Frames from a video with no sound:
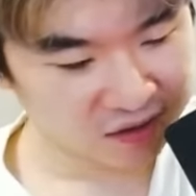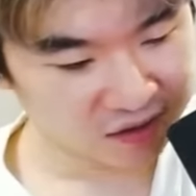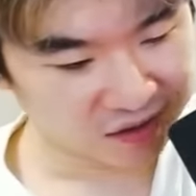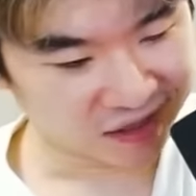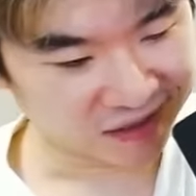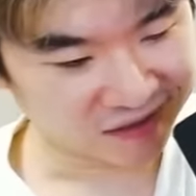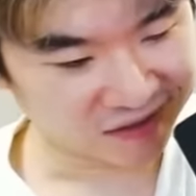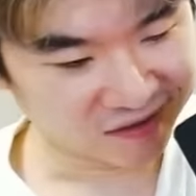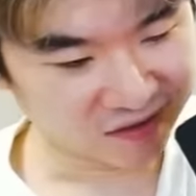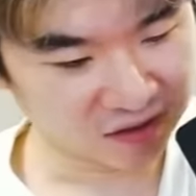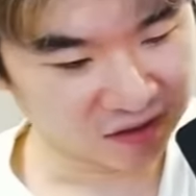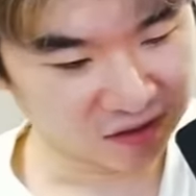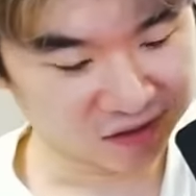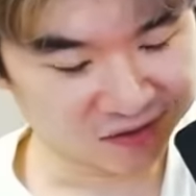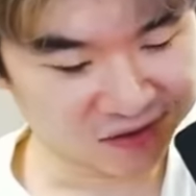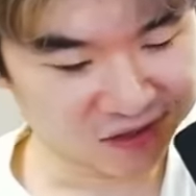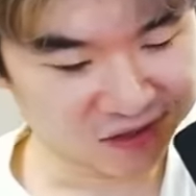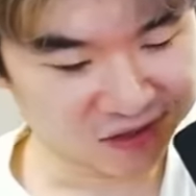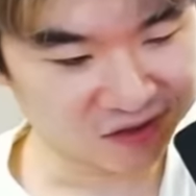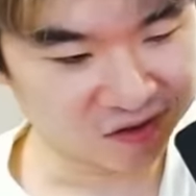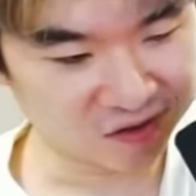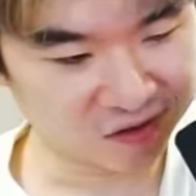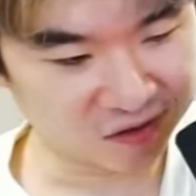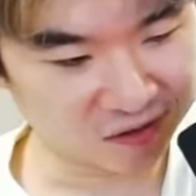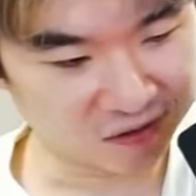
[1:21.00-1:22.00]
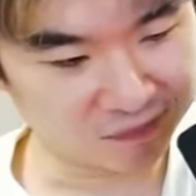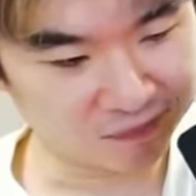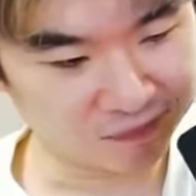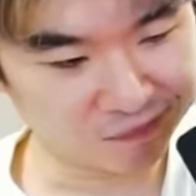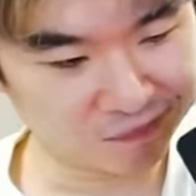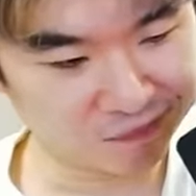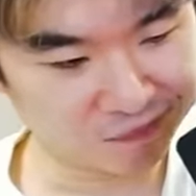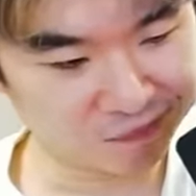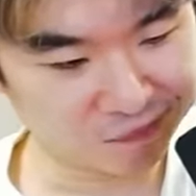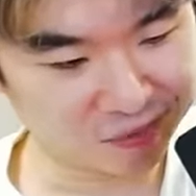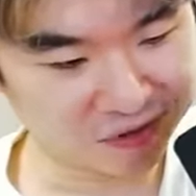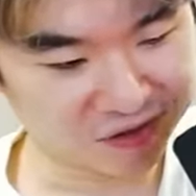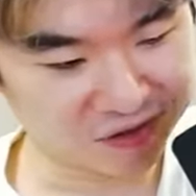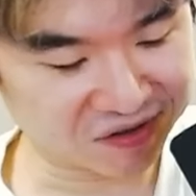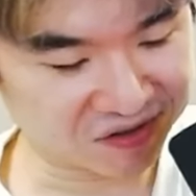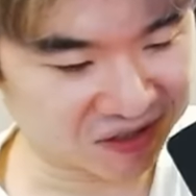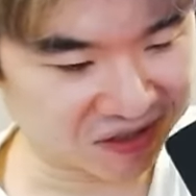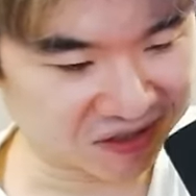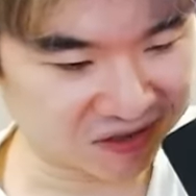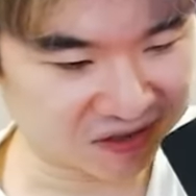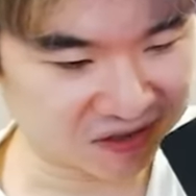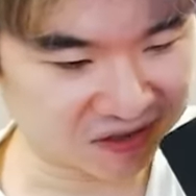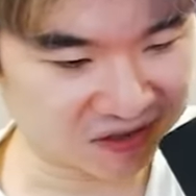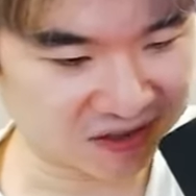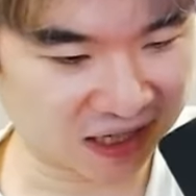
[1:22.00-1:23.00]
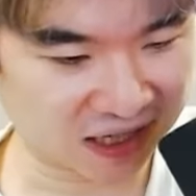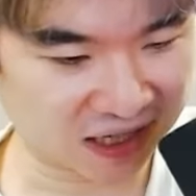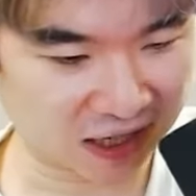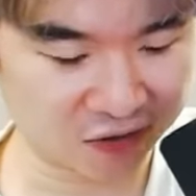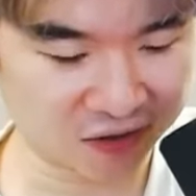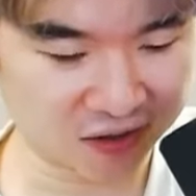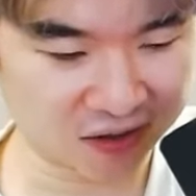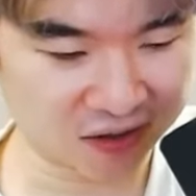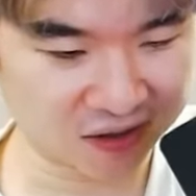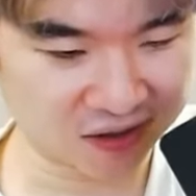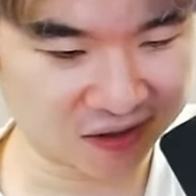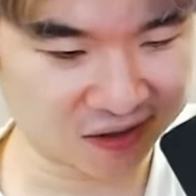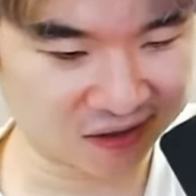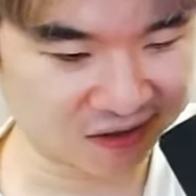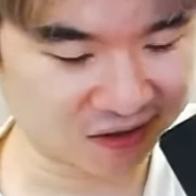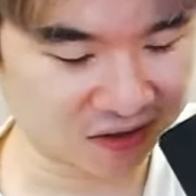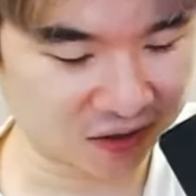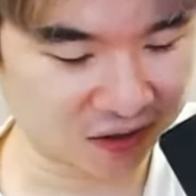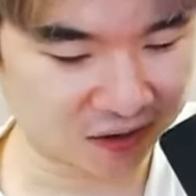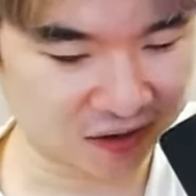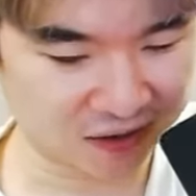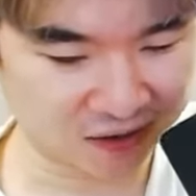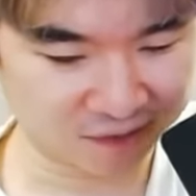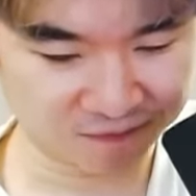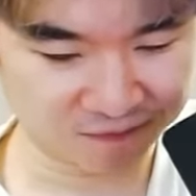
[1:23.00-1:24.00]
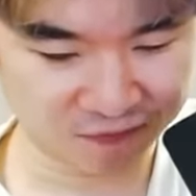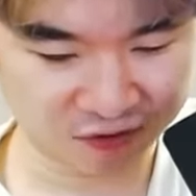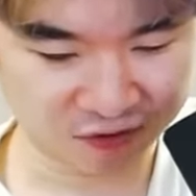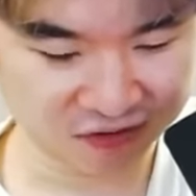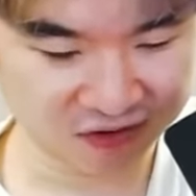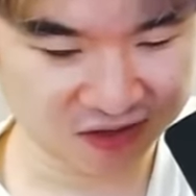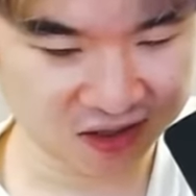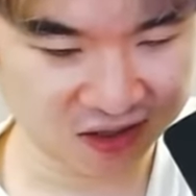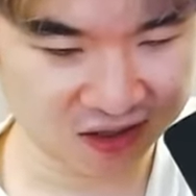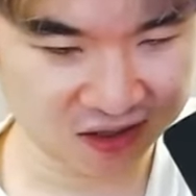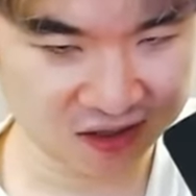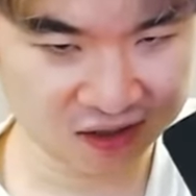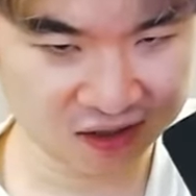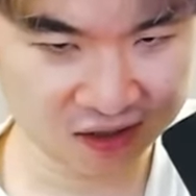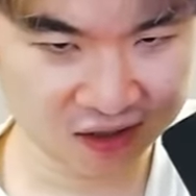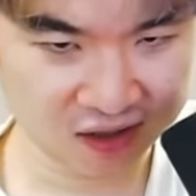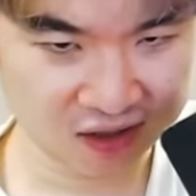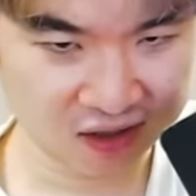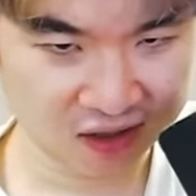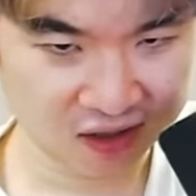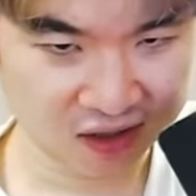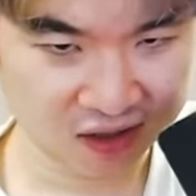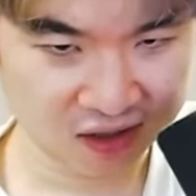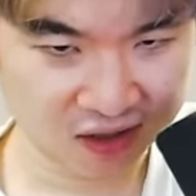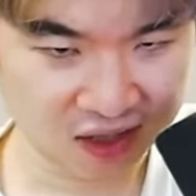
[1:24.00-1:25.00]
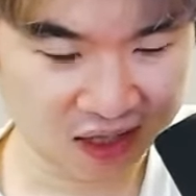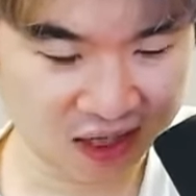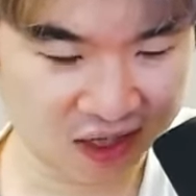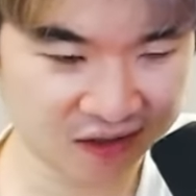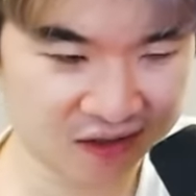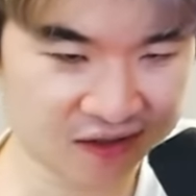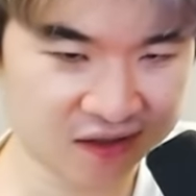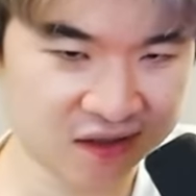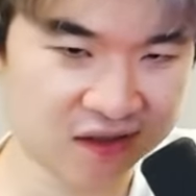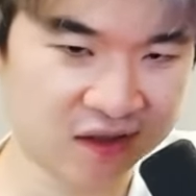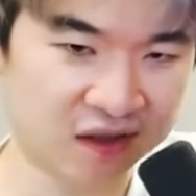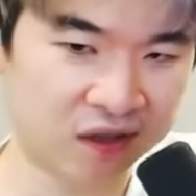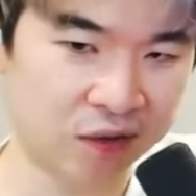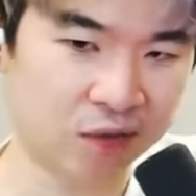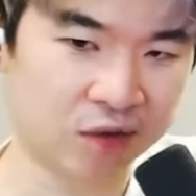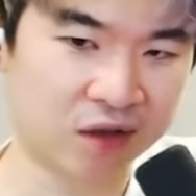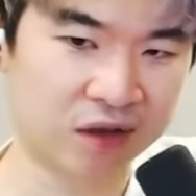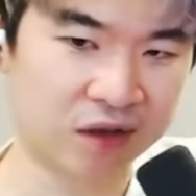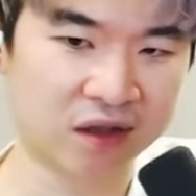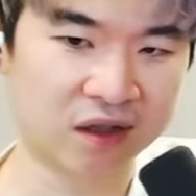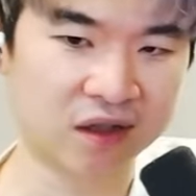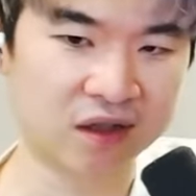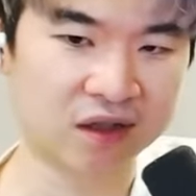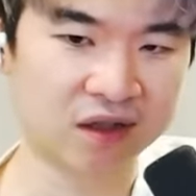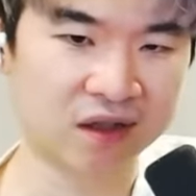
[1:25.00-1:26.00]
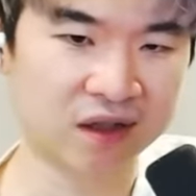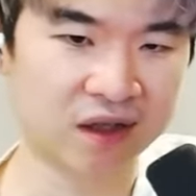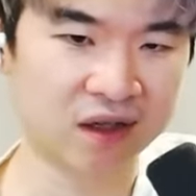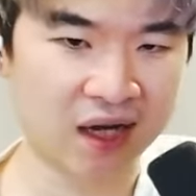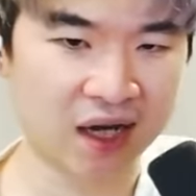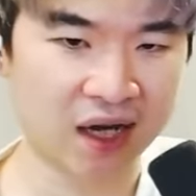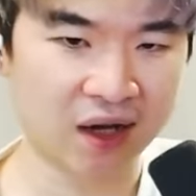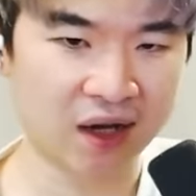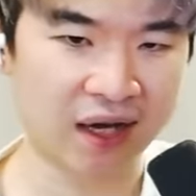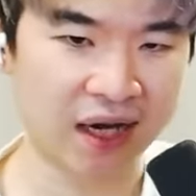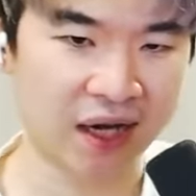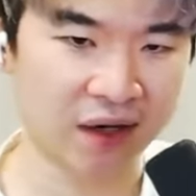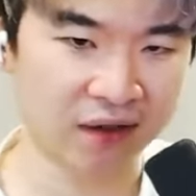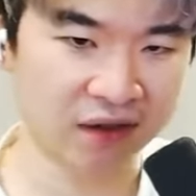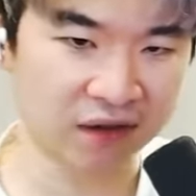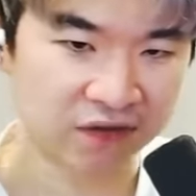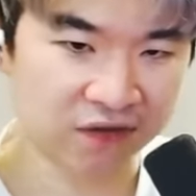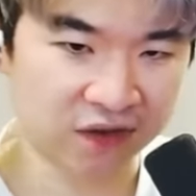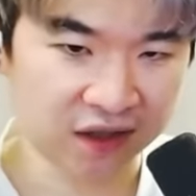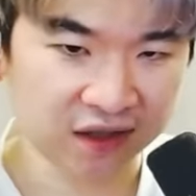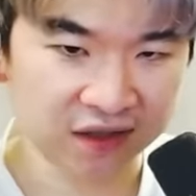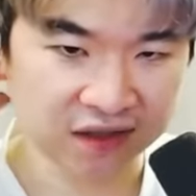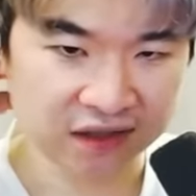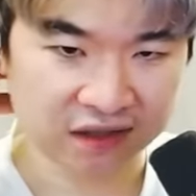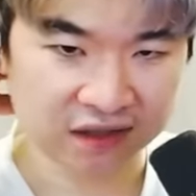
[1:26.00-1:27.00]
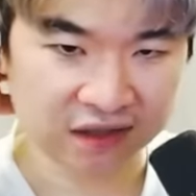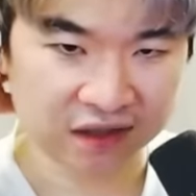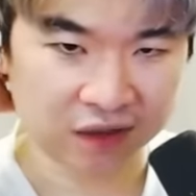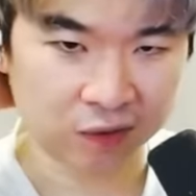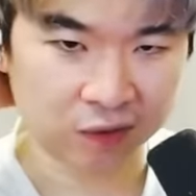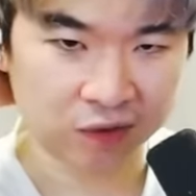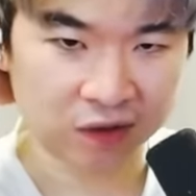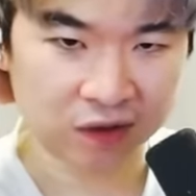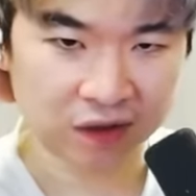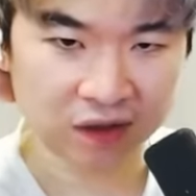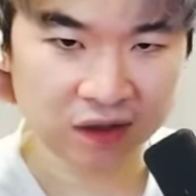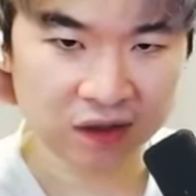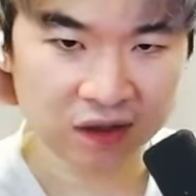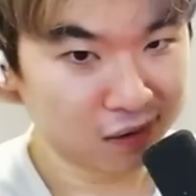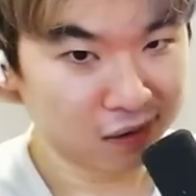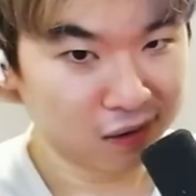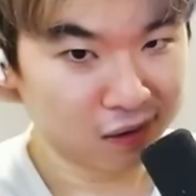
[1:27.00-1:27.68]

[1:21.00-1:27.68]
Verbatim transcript: Can the little sister possess Sayori? Uh, sorry, Usadin? How is this gonna work? How how the fuck is this gonna work?